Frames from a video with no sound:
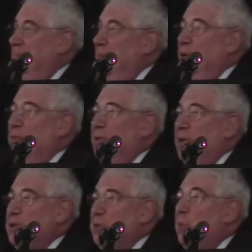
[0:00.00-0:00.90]
Wonderful
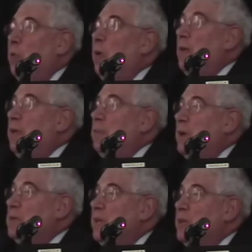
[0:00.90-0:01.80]
question. Where do I think
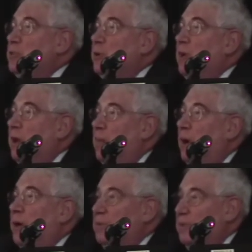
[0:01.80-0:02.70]
Pasolini stood
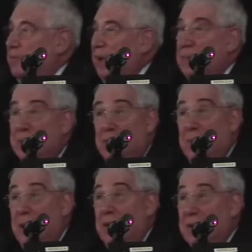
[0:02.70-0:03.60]
among the famous
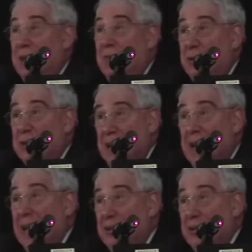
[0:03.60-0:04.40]
filmmakers like Rossellini,